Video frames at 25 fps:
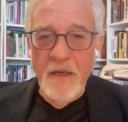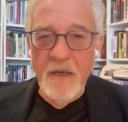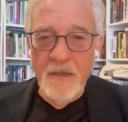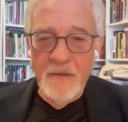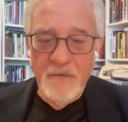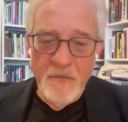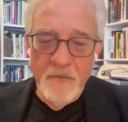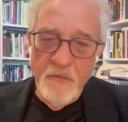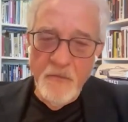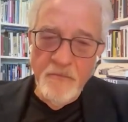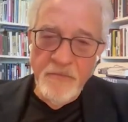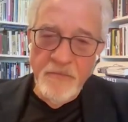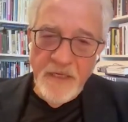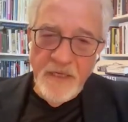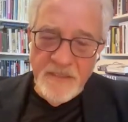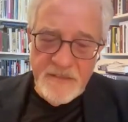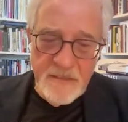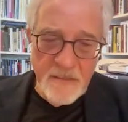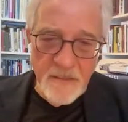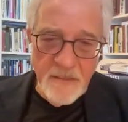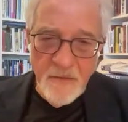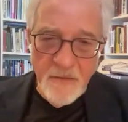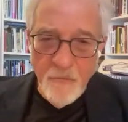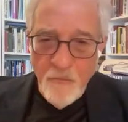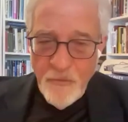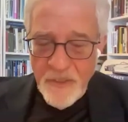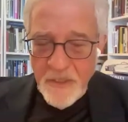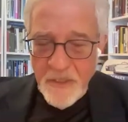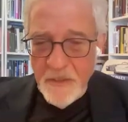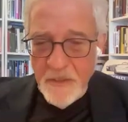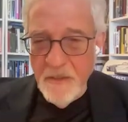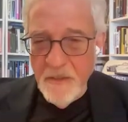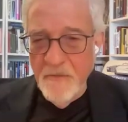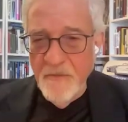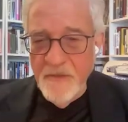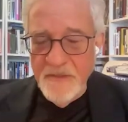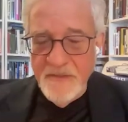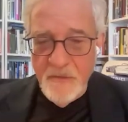to basically
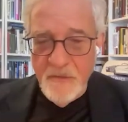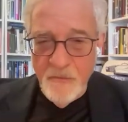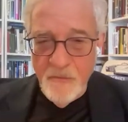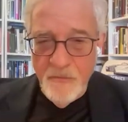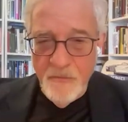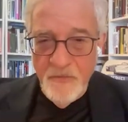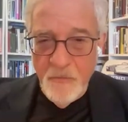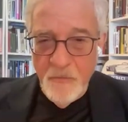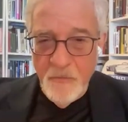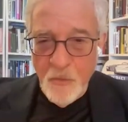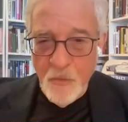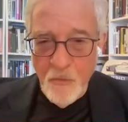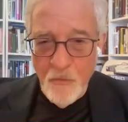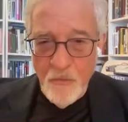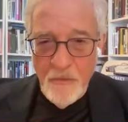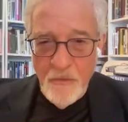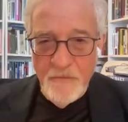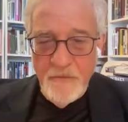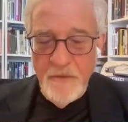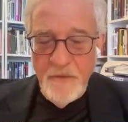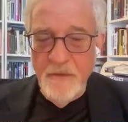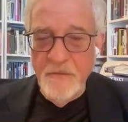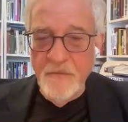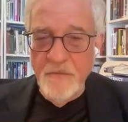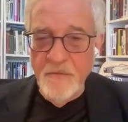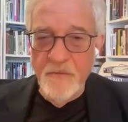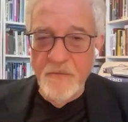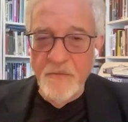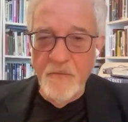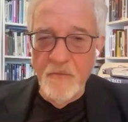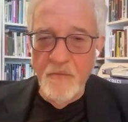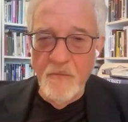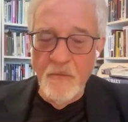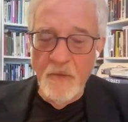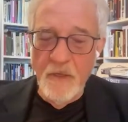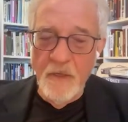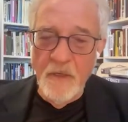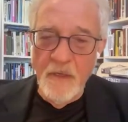weaken the Supreme Court and
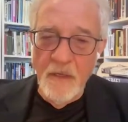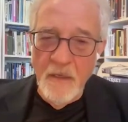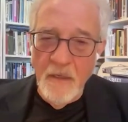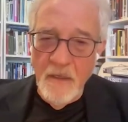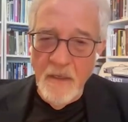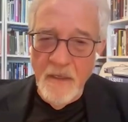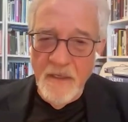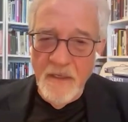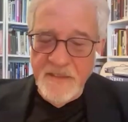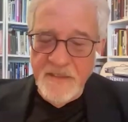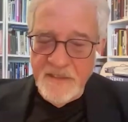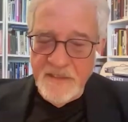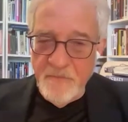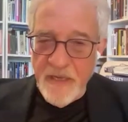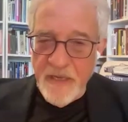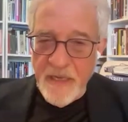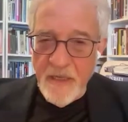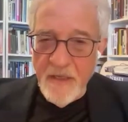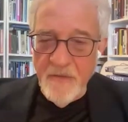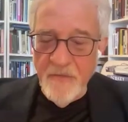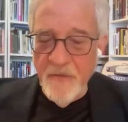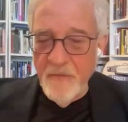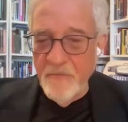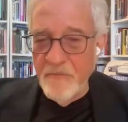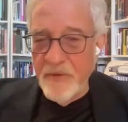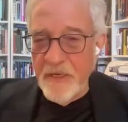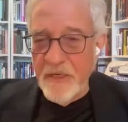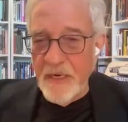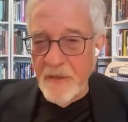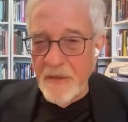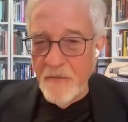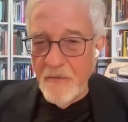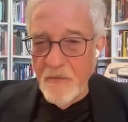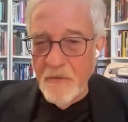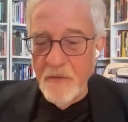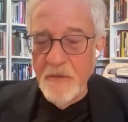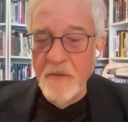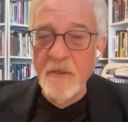to expand the
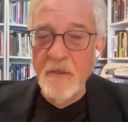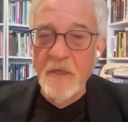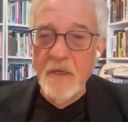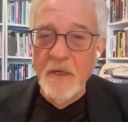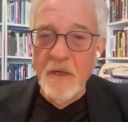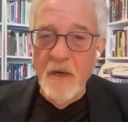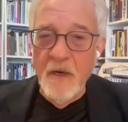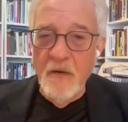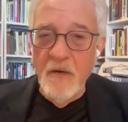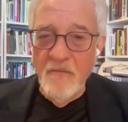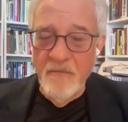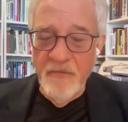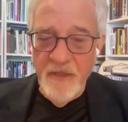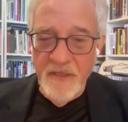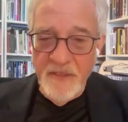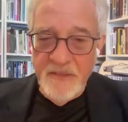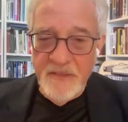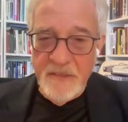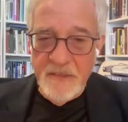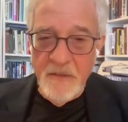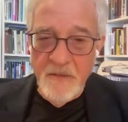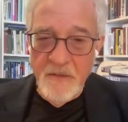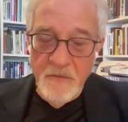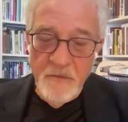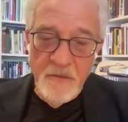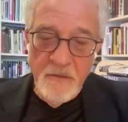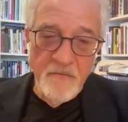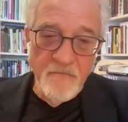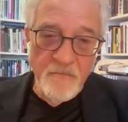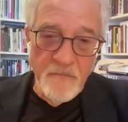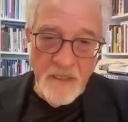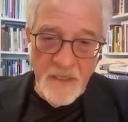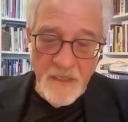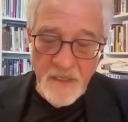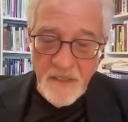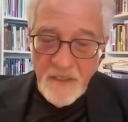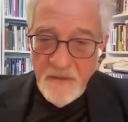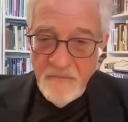power of the executive,
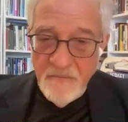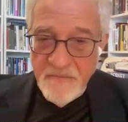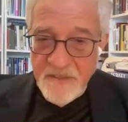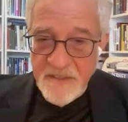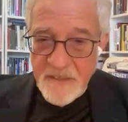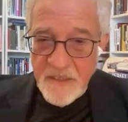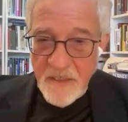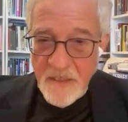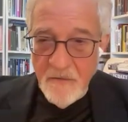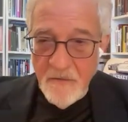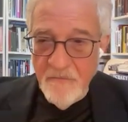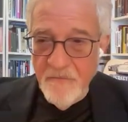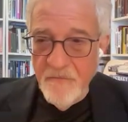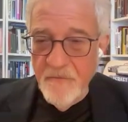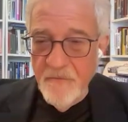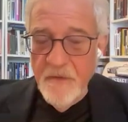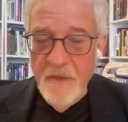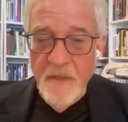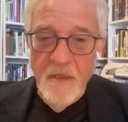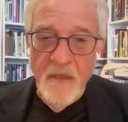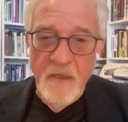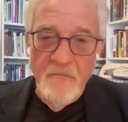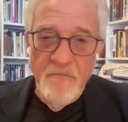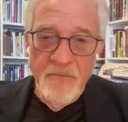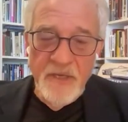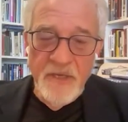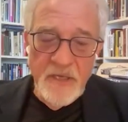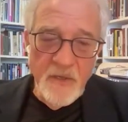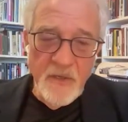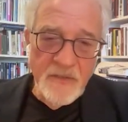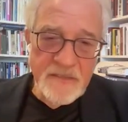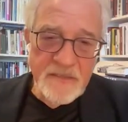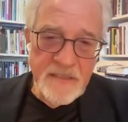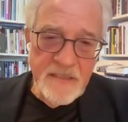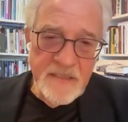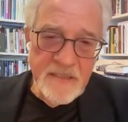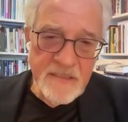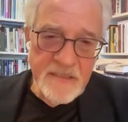meaning himself,
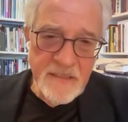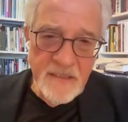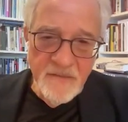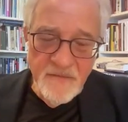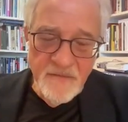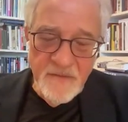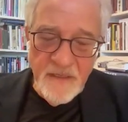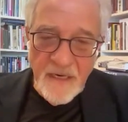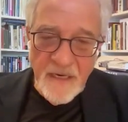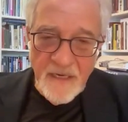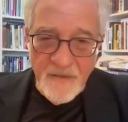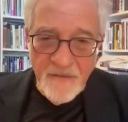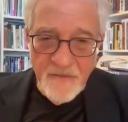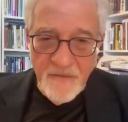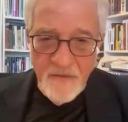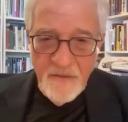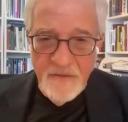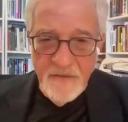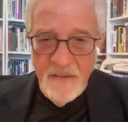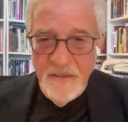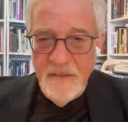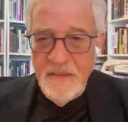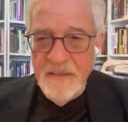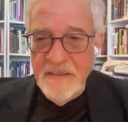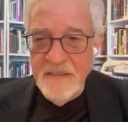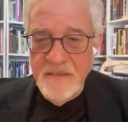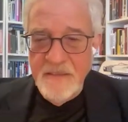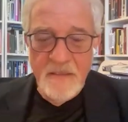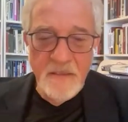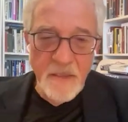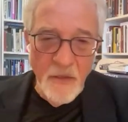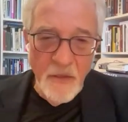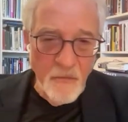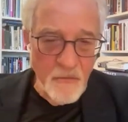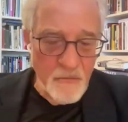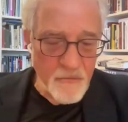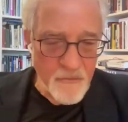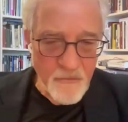because he's indicted and he's
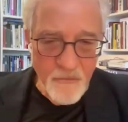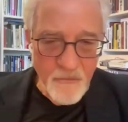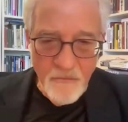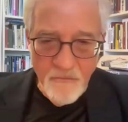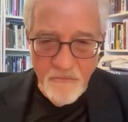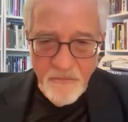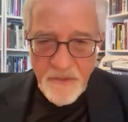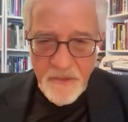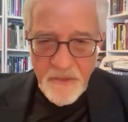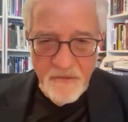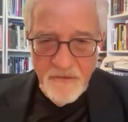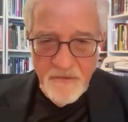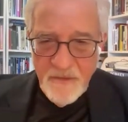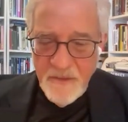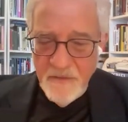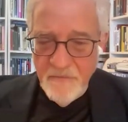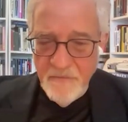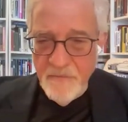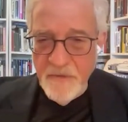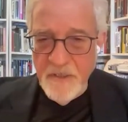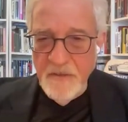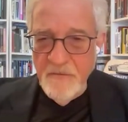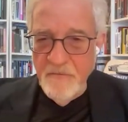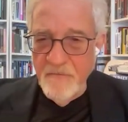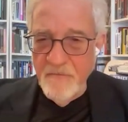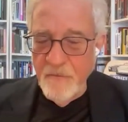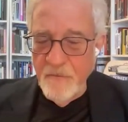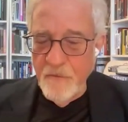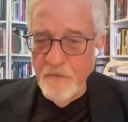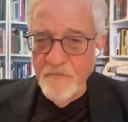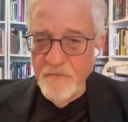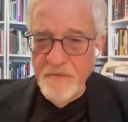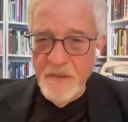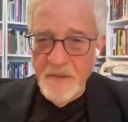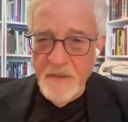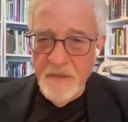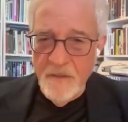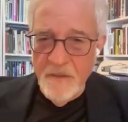known to be deeply
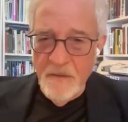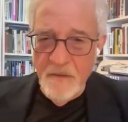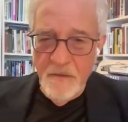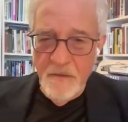involved in